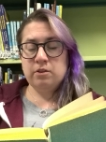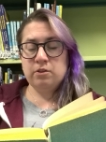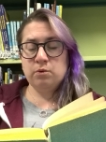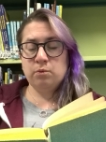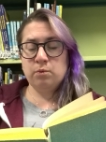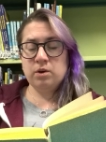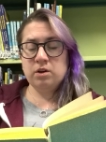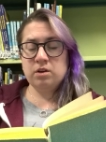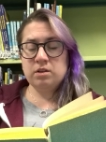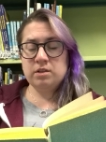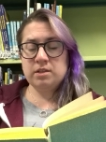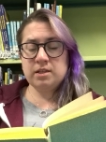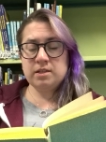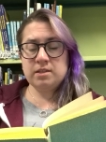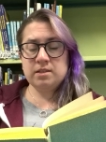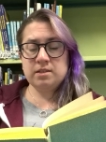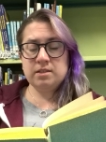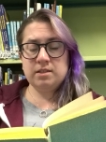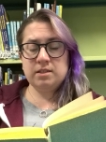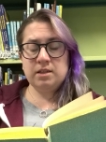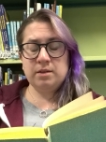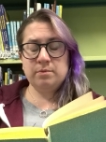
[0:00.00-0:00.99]
The world
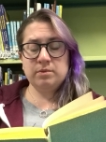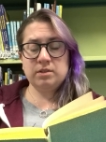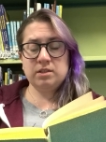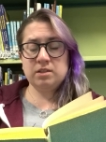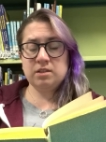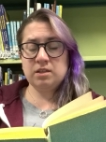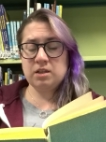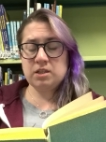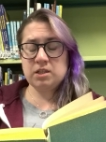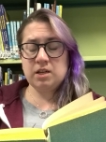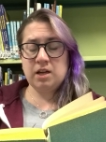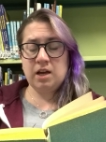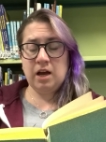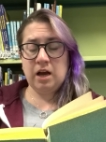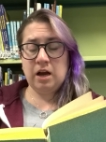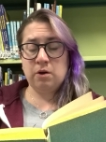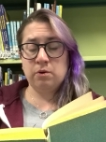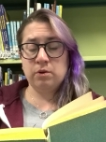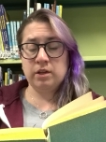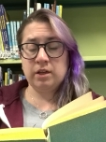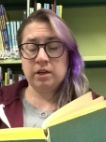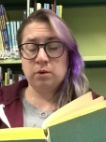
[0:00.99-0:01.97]
doesn't seem such a
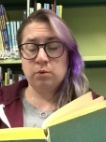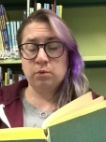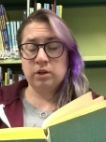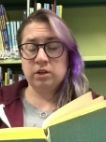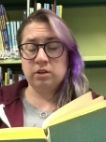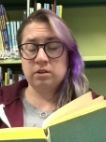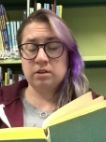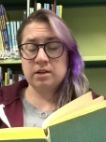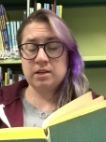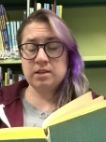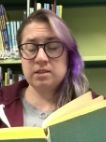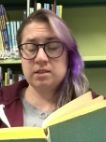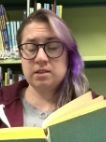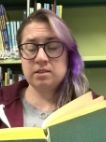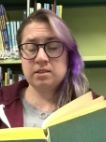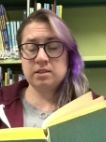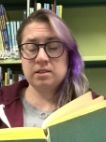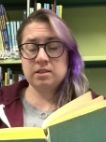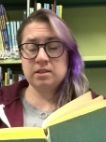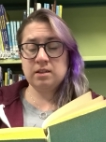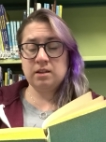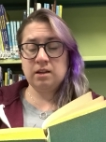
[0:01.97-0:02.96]
howling wilderness
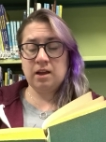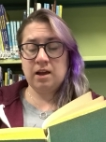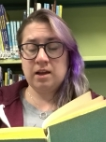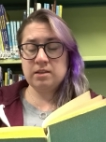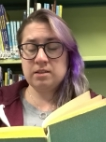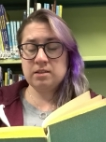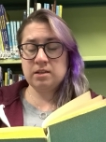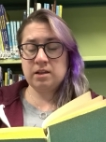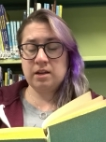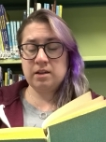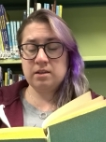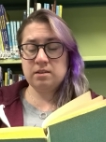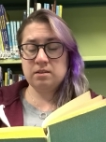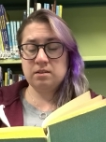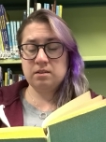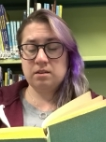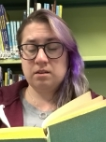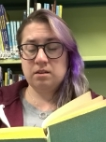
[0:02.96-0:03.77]
as it did last night.